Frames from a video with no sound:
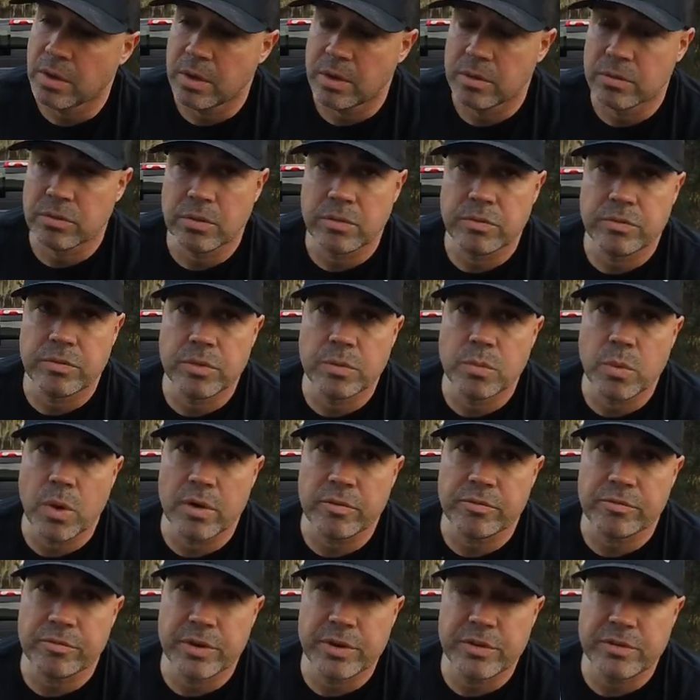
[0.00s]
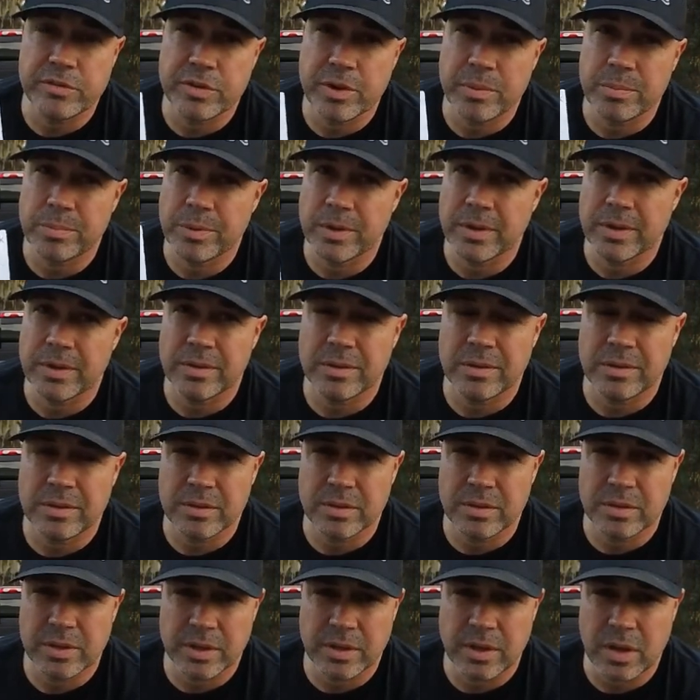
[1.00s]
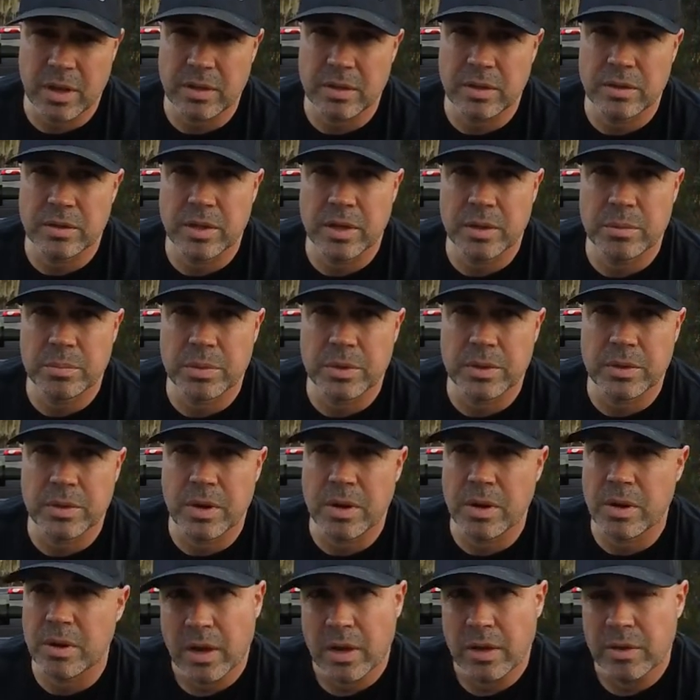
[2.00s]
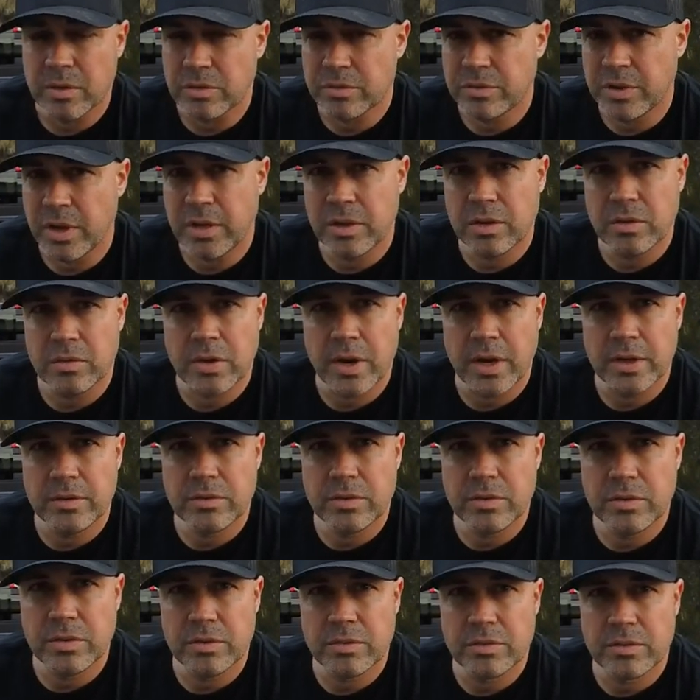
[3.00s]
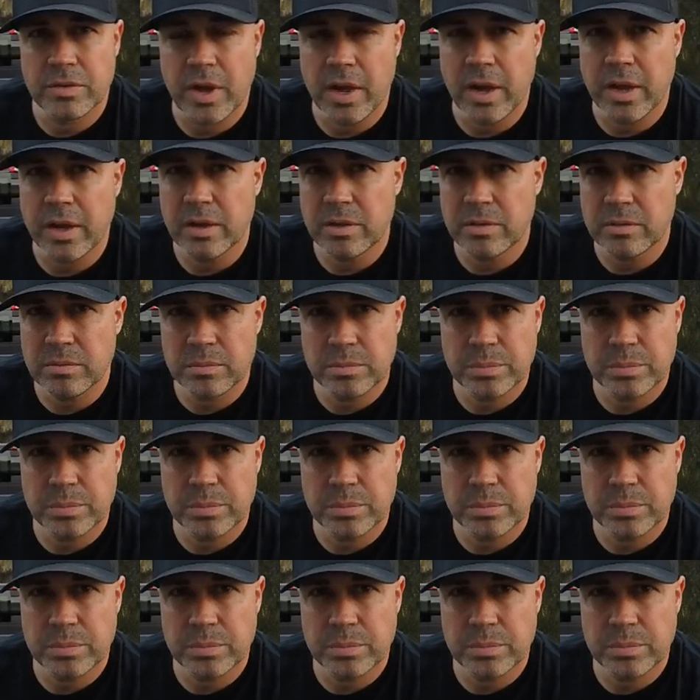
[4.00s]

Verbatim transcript: So if you want free shipping, click on the link below. It'll take you right to the site.